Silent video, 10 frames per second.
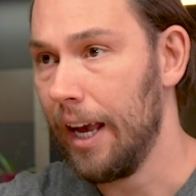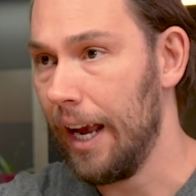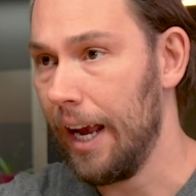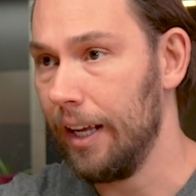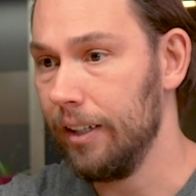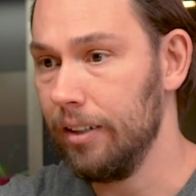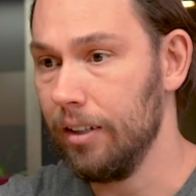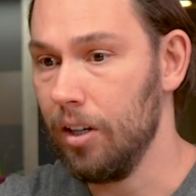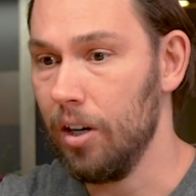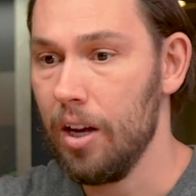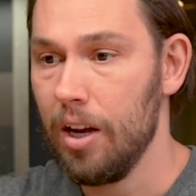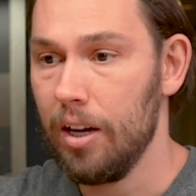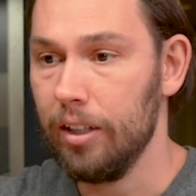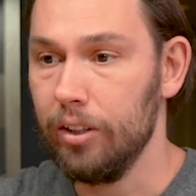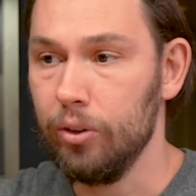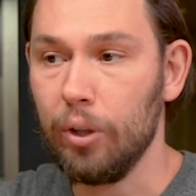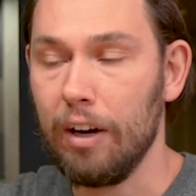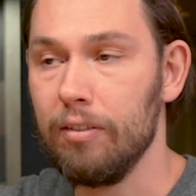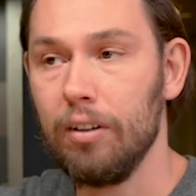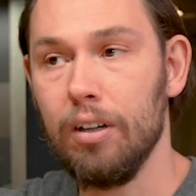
and you have